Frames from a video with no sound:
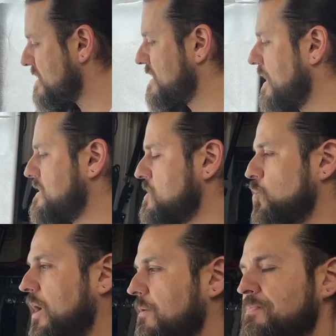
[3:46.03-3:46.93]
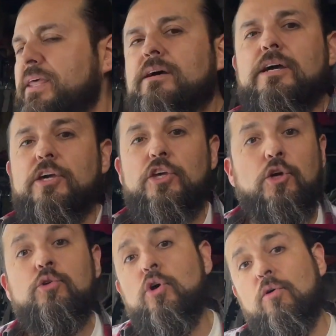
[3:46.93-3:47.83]
the sides as well.
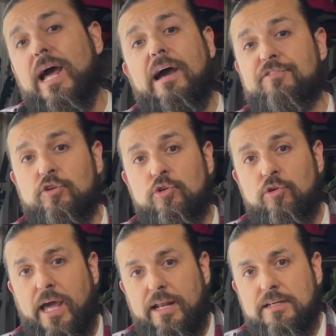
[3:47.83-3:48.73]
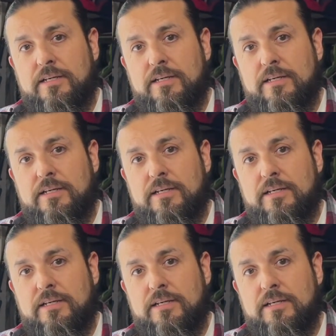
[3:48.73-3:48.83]
You don't have to do that.